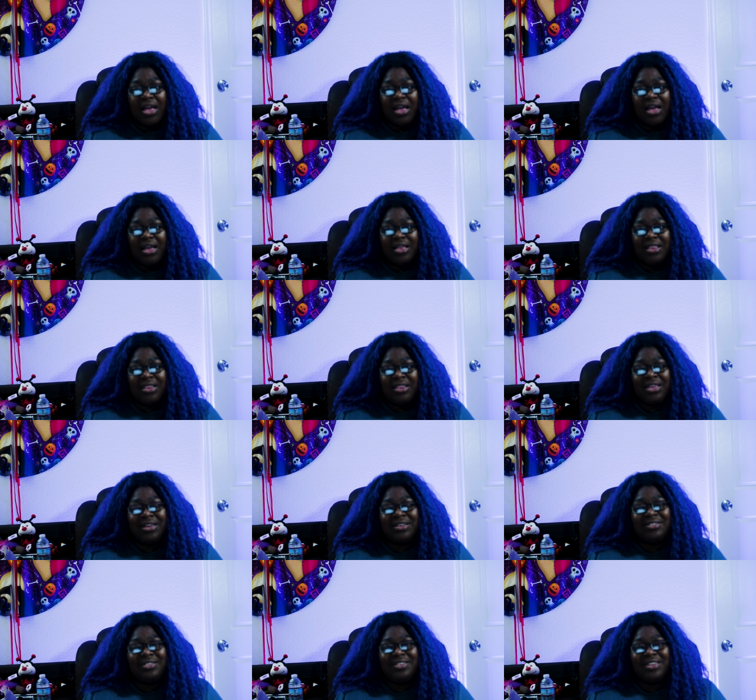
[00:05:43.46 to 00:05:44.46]

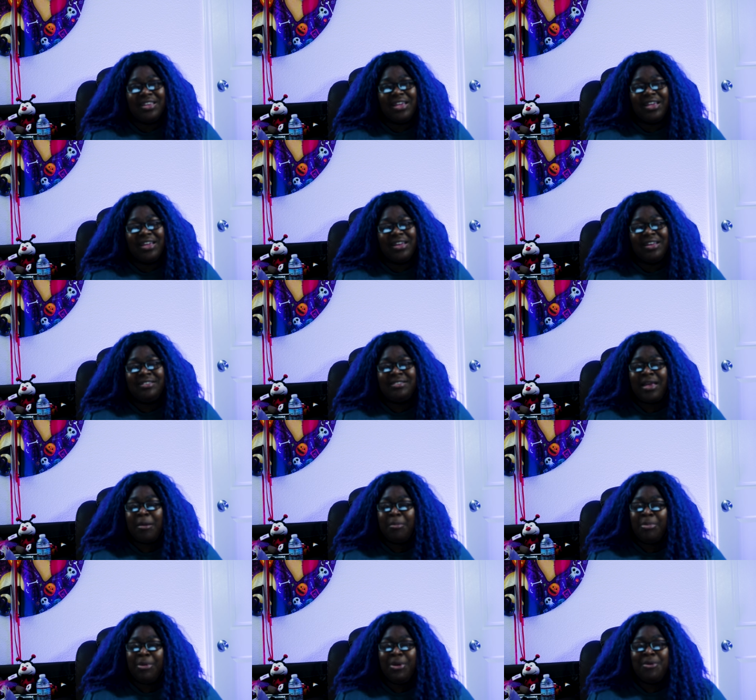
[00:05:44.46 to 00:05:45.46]
This is a
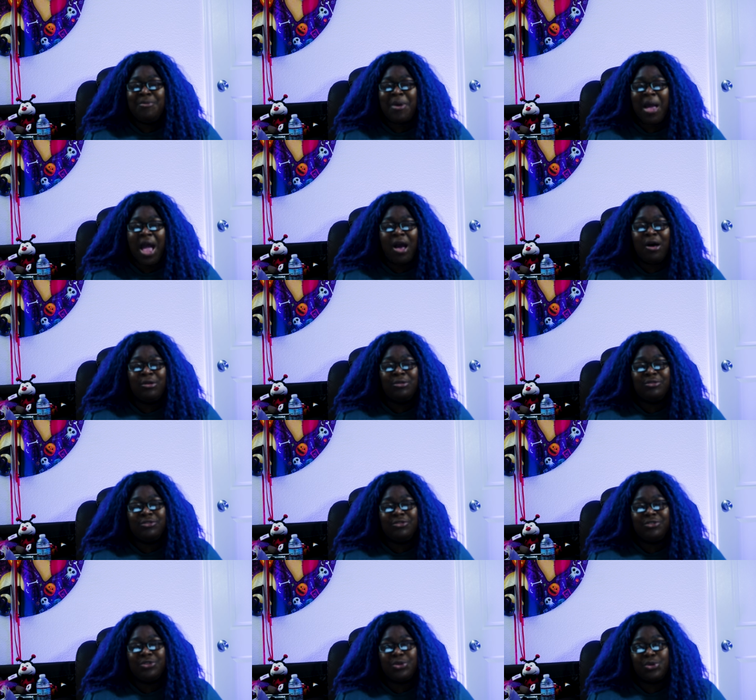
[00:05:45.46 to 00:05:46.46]
Blumhouse
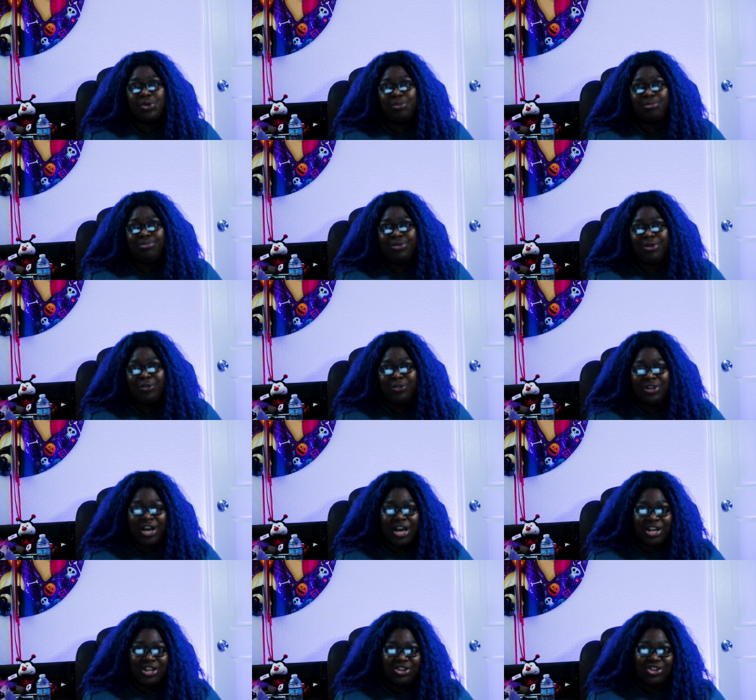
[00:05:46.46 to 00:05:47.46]

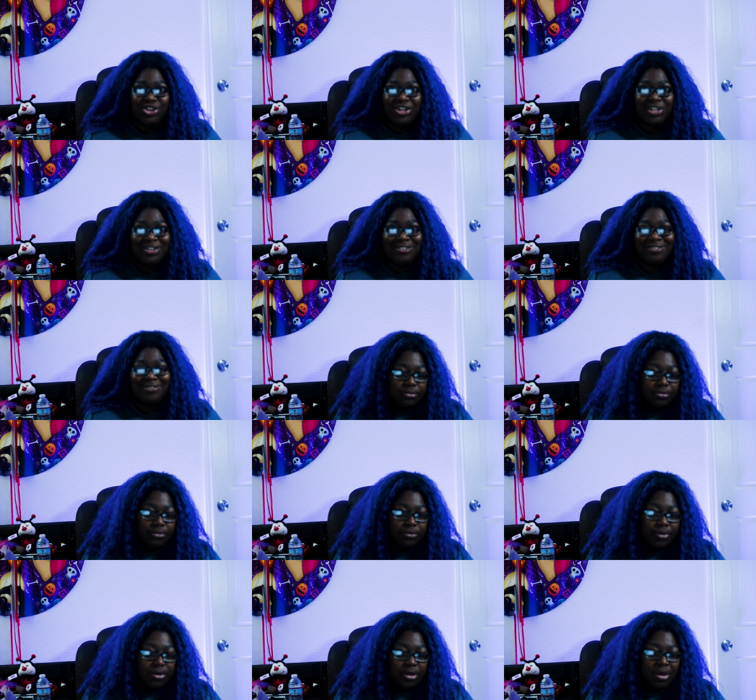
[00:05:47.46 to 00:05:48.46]
production.
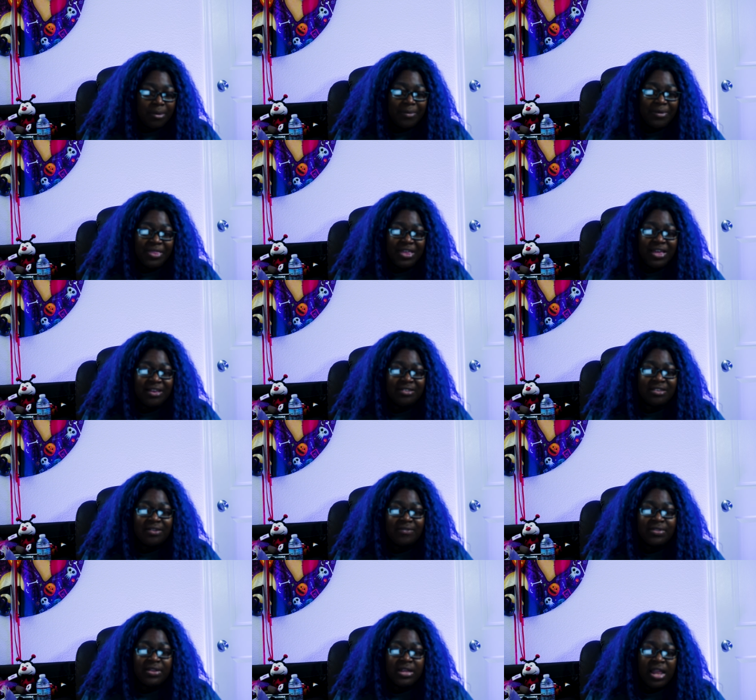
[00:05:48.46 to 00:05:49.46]
A couple of things I really
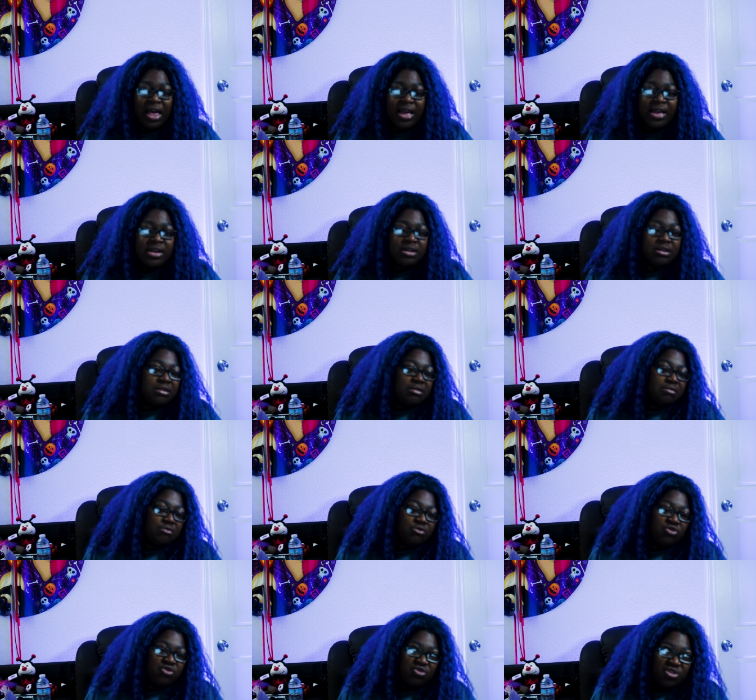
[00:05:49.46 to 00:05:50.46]
like,
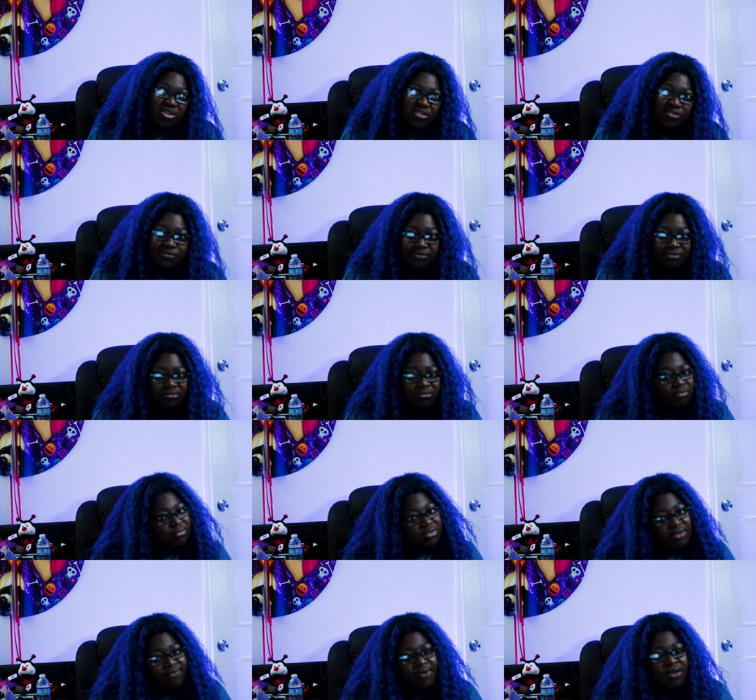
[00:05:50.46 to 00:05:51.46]
sort of. I
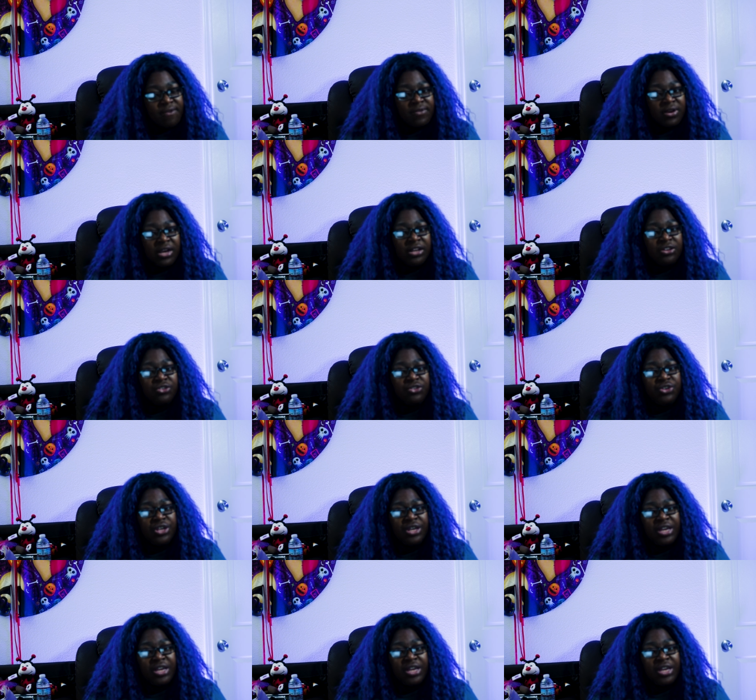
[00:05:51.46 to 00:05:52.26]
found very interesting.